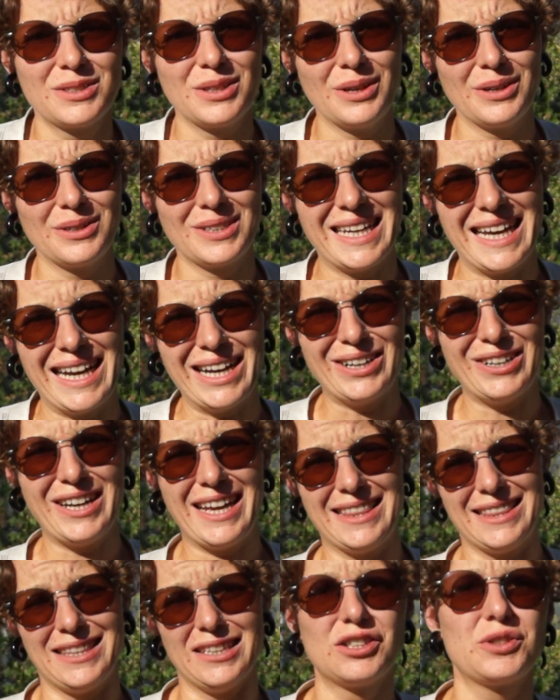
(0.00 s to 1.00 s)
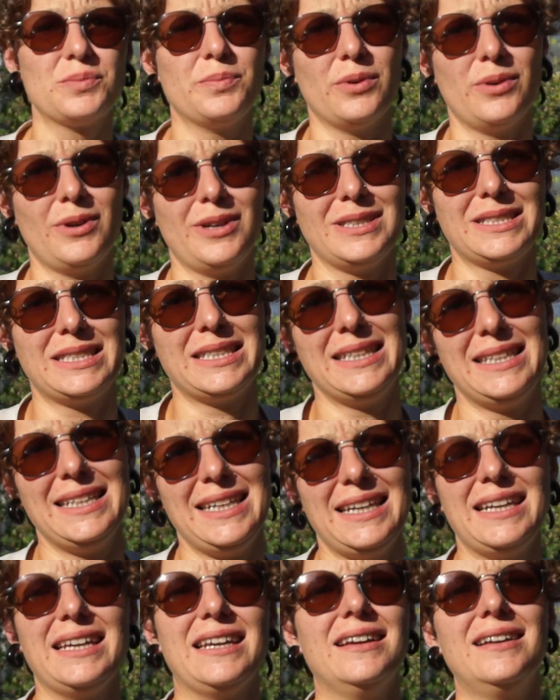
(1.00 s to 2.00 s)
So now at this point,
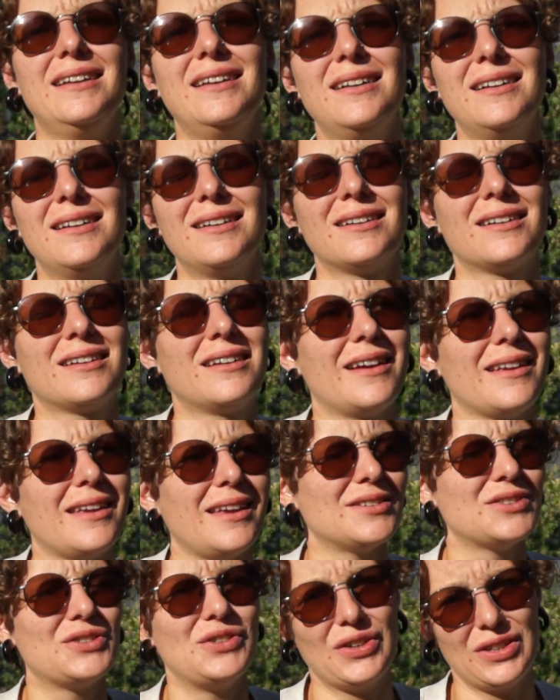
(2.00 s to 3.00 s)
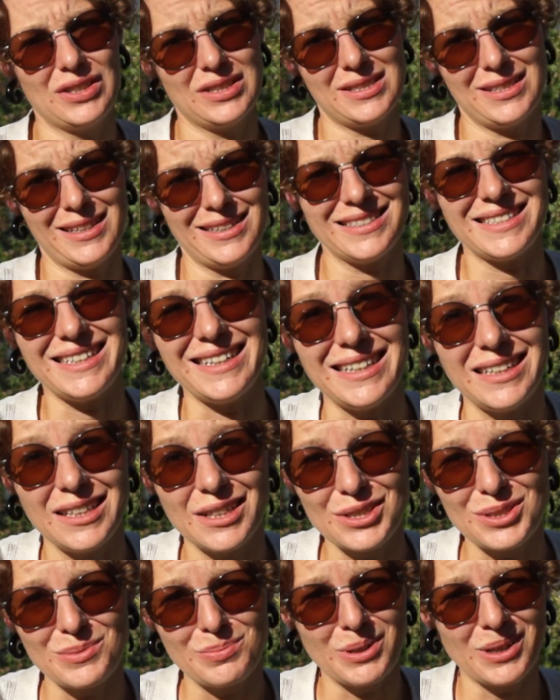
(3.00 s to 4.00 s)
the, I guess you could say,
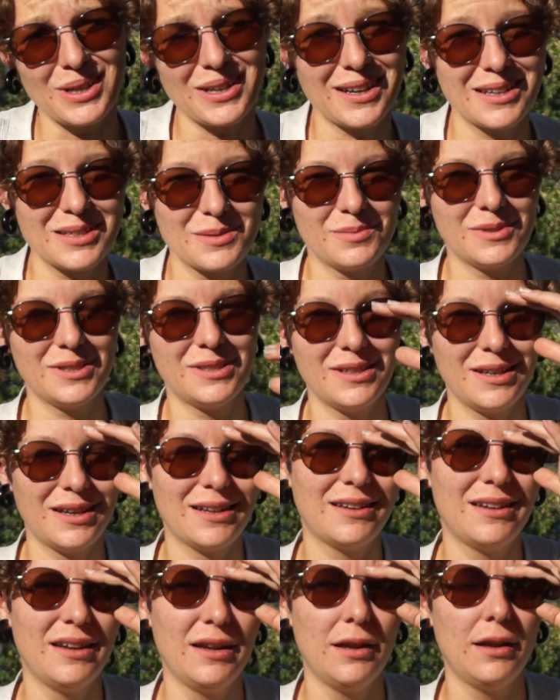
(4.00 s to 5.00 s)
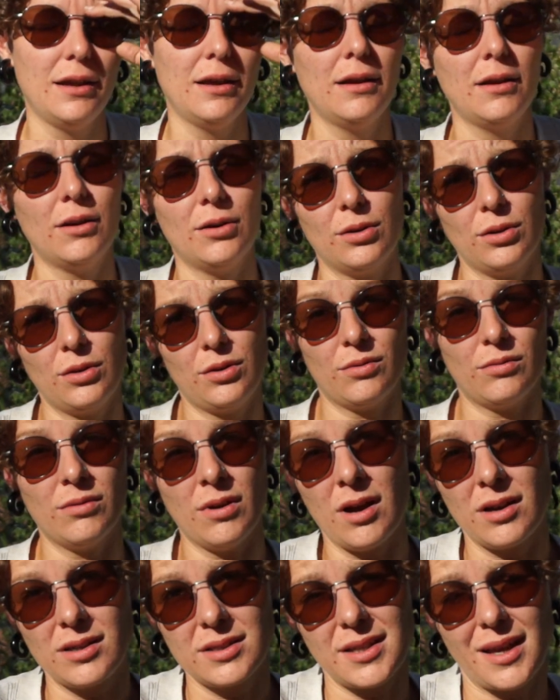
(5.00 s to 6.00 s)
tedious part has been done. all the
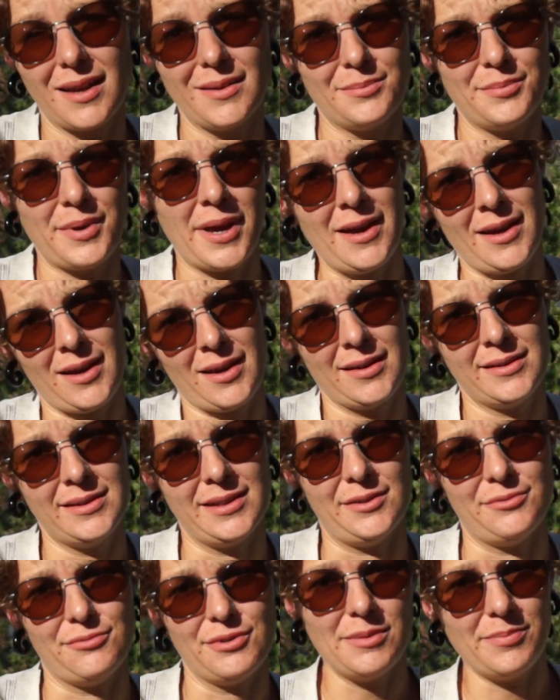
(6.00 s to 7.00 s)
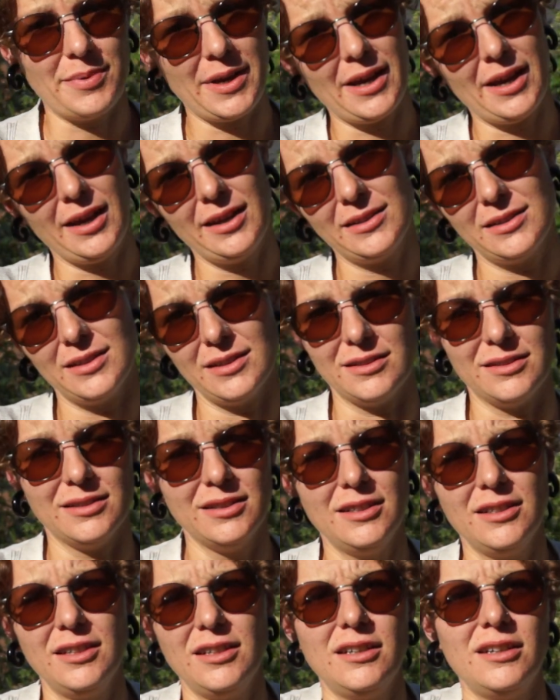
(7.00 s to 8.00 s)
rocks unpacked and repacked and
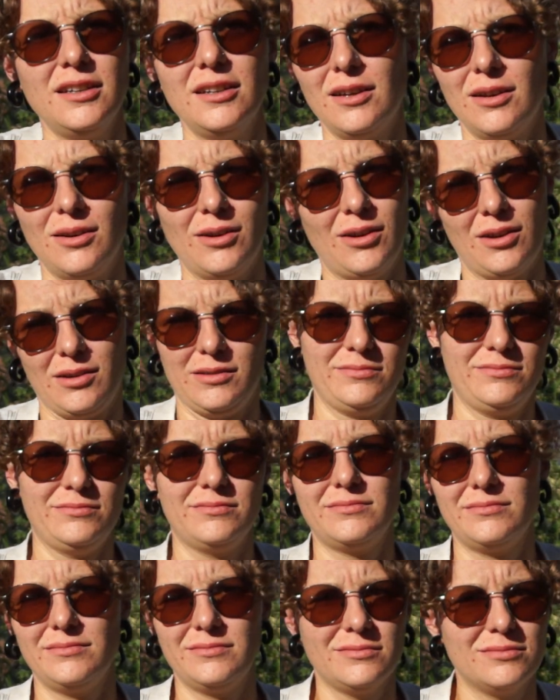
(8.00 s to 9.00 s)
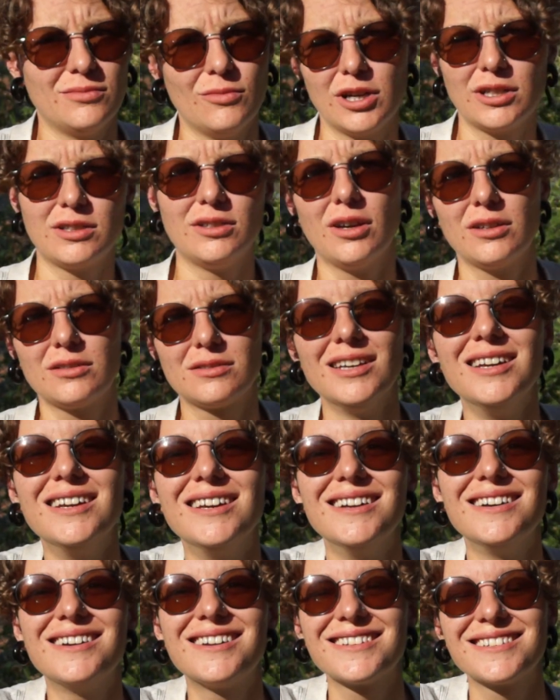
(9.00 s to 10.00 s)
whatnot
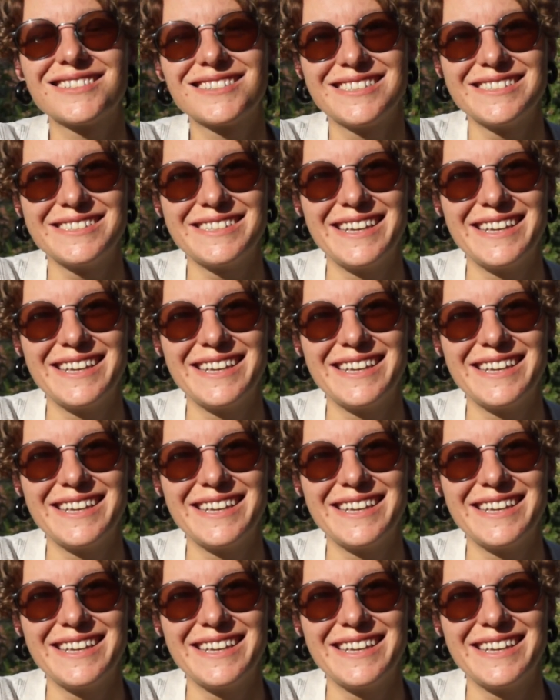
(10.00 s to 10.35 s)
to